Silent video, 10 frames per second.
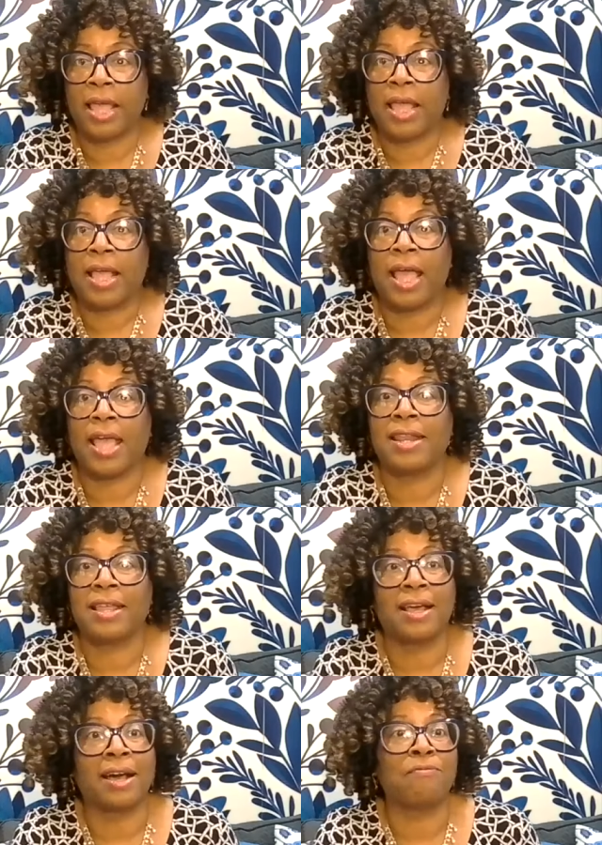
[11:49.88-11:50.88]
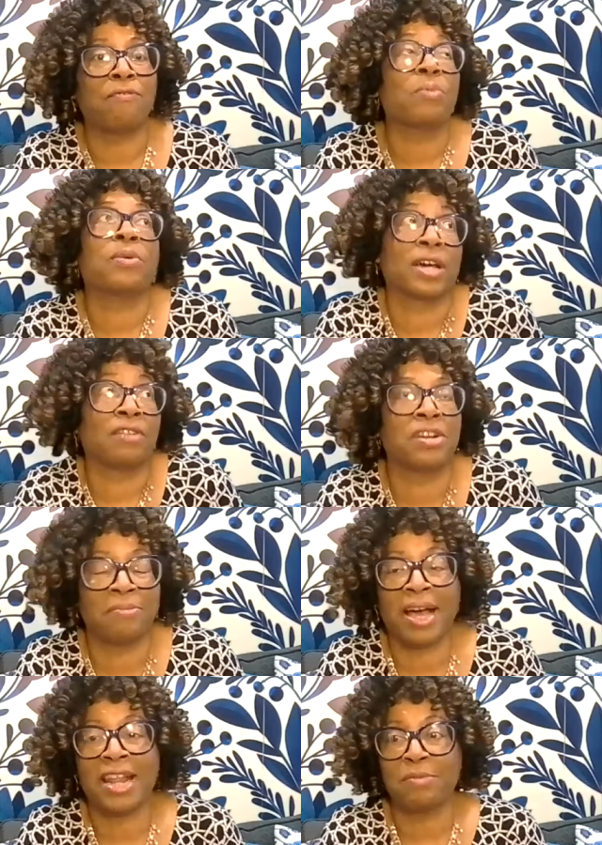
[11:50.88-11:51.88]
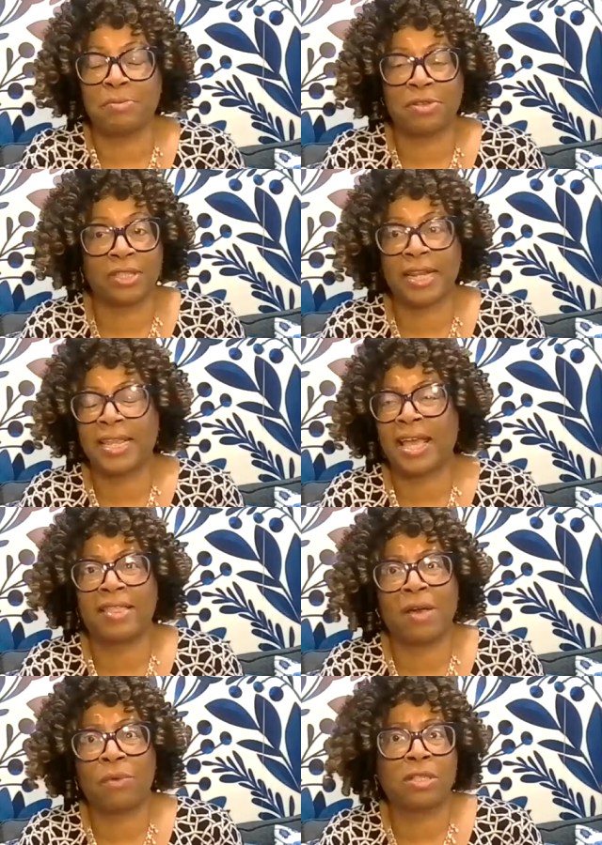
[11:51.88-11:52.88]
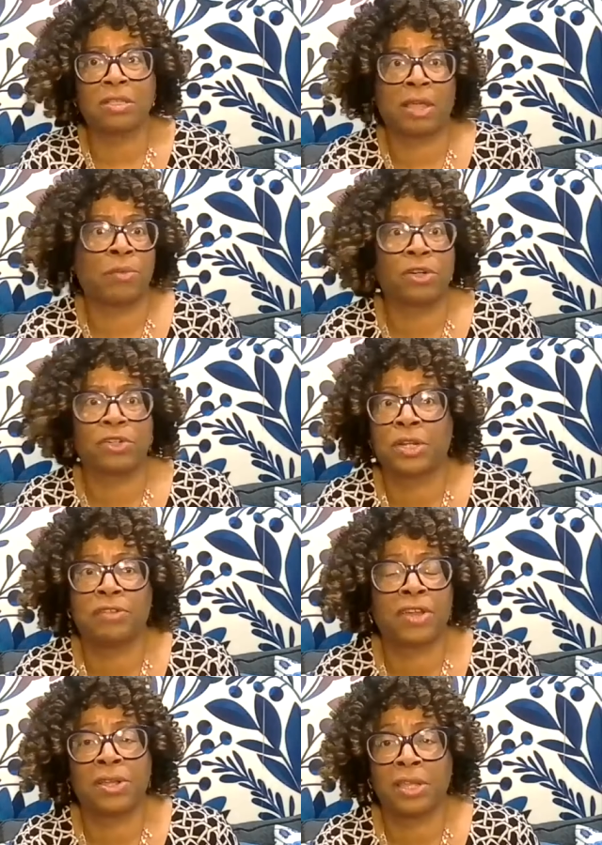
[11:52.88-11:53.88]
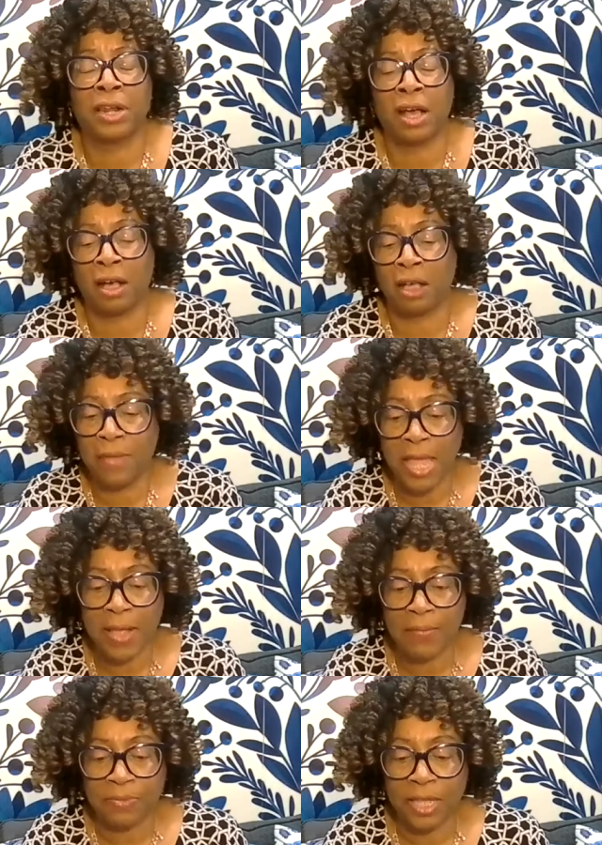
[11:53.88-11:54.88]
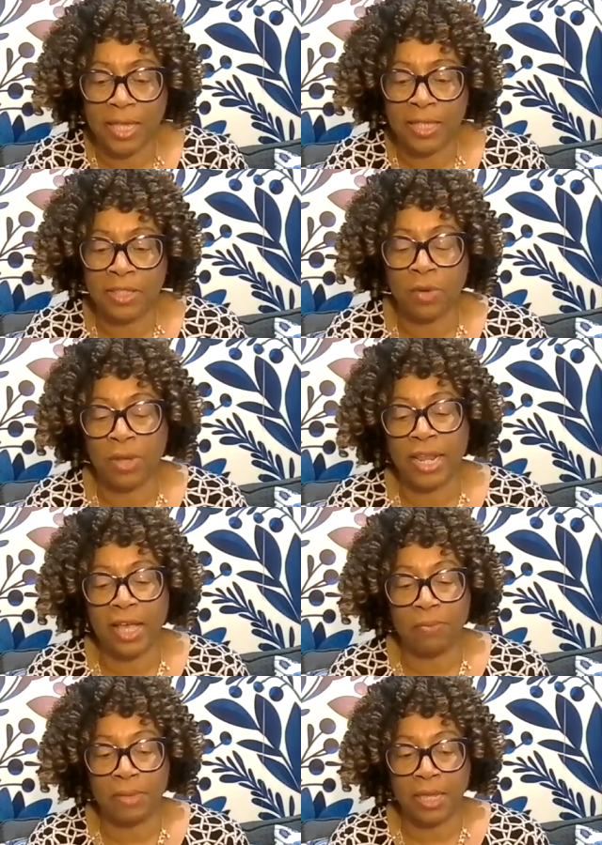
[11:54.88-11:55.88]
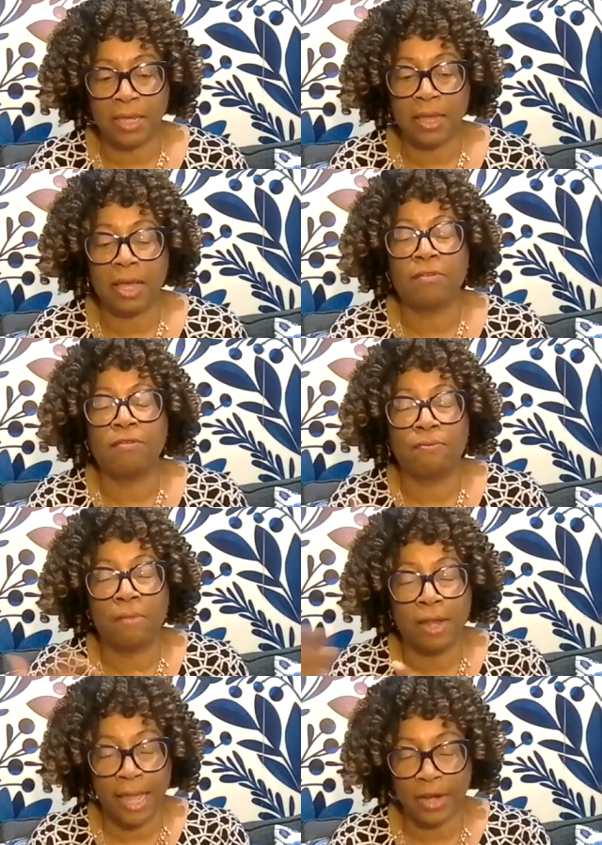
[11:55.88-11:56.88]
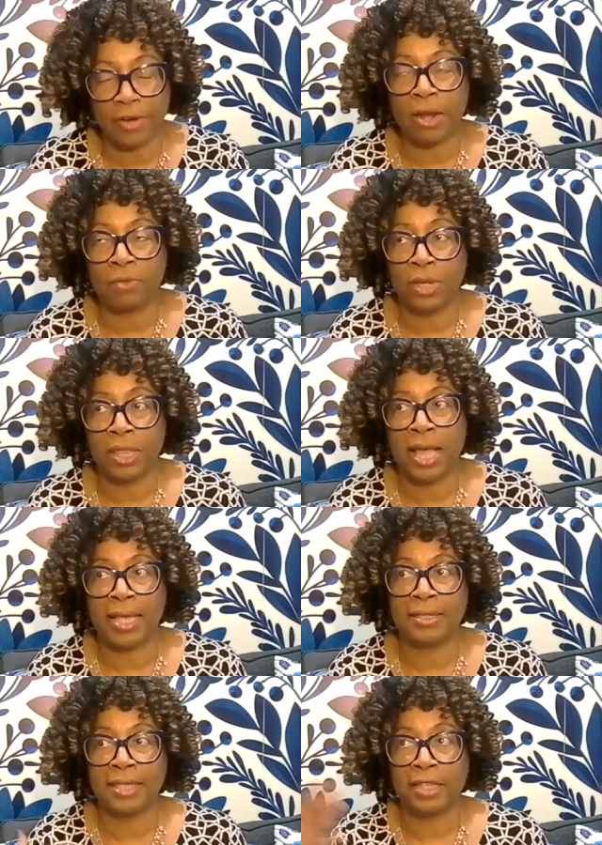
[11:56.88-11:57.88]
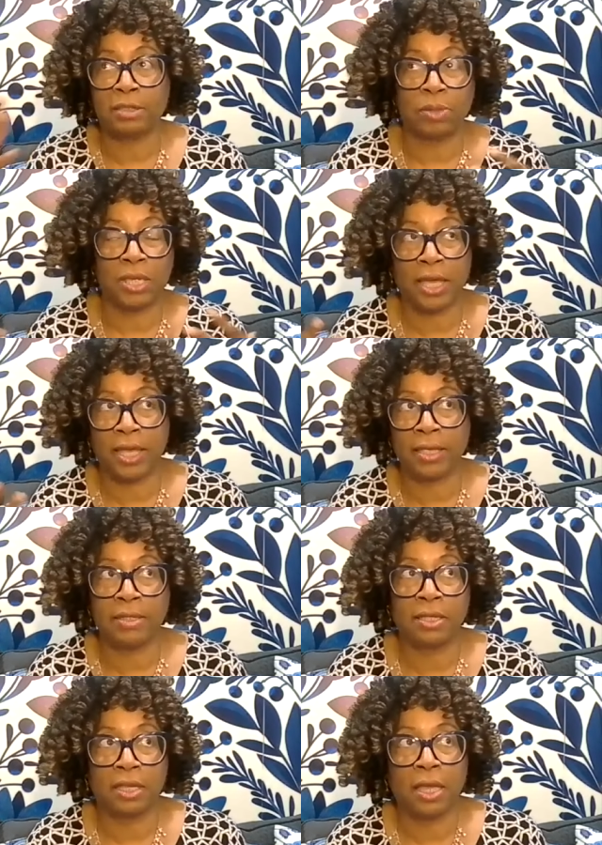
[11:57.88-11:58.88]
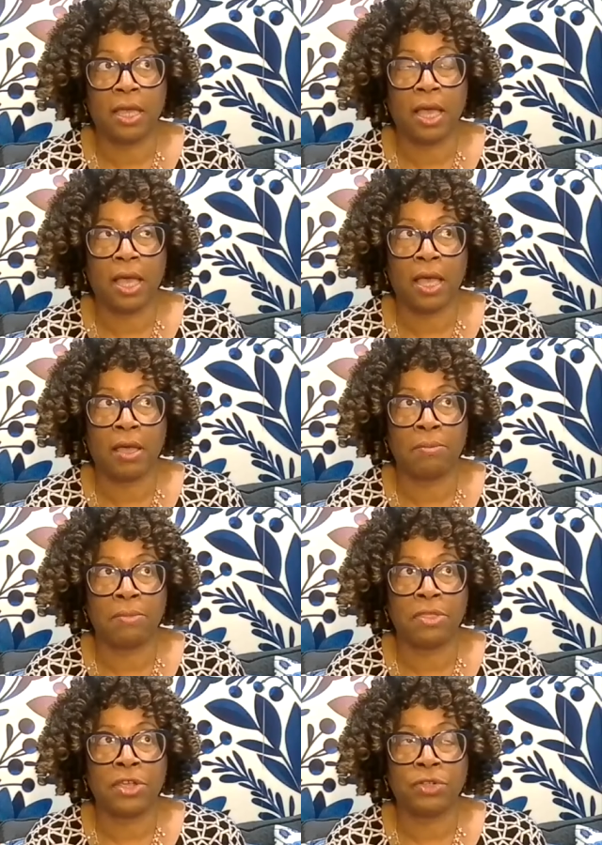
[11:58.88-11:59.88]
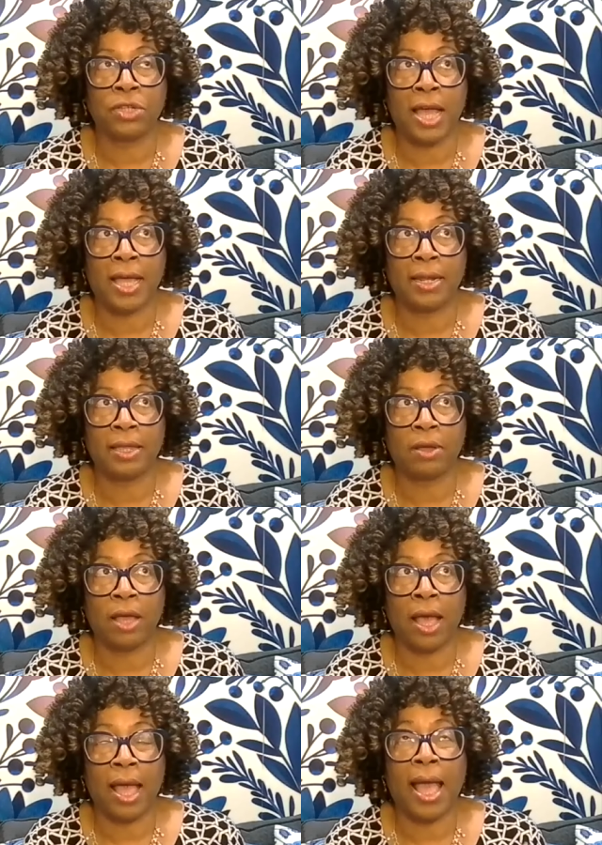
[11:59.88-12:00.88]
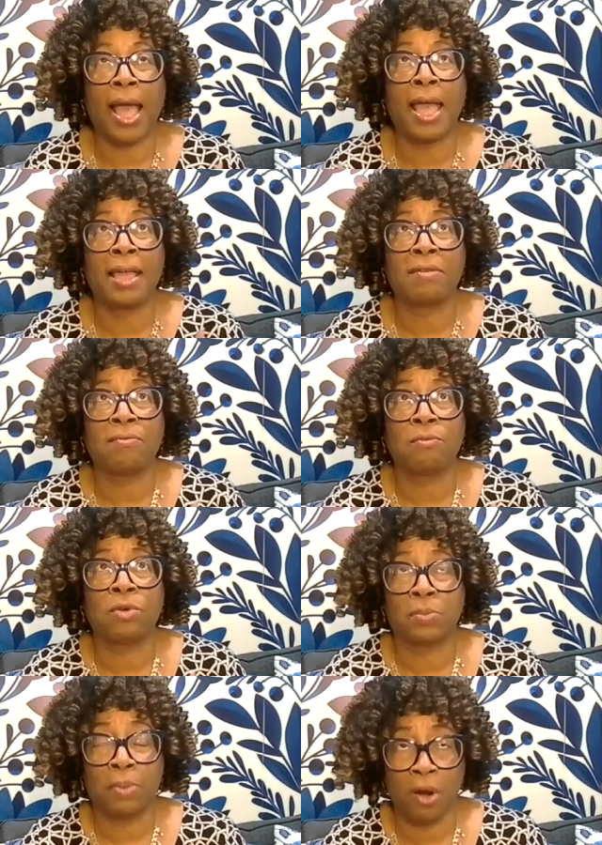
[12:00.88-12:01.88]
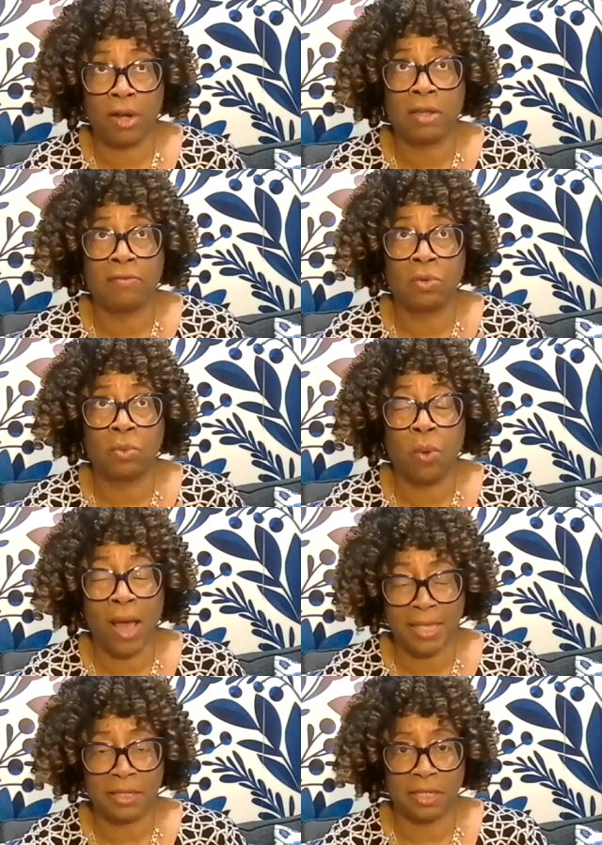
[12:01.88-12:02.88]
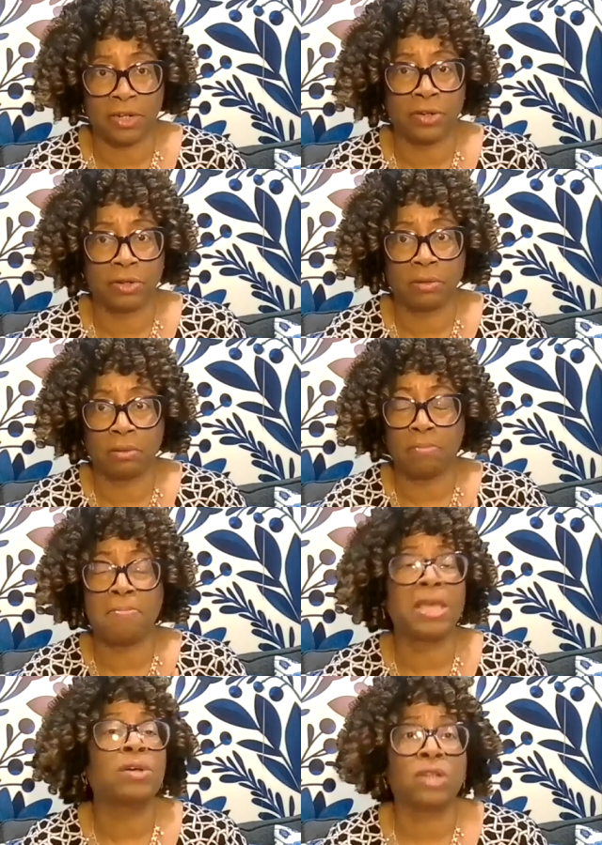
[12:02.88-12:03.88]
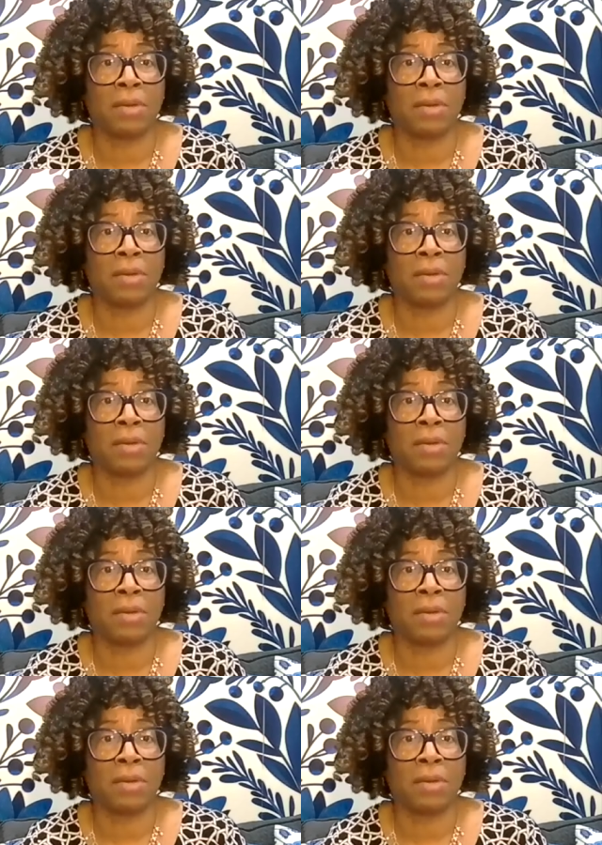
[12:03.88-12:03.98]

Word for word: and a former governing body member said, yeah, that wasn't, they weren't treated fairly at all. And so it helped me. Later, I realized that's because um, there's not, I, I was a part of a white center male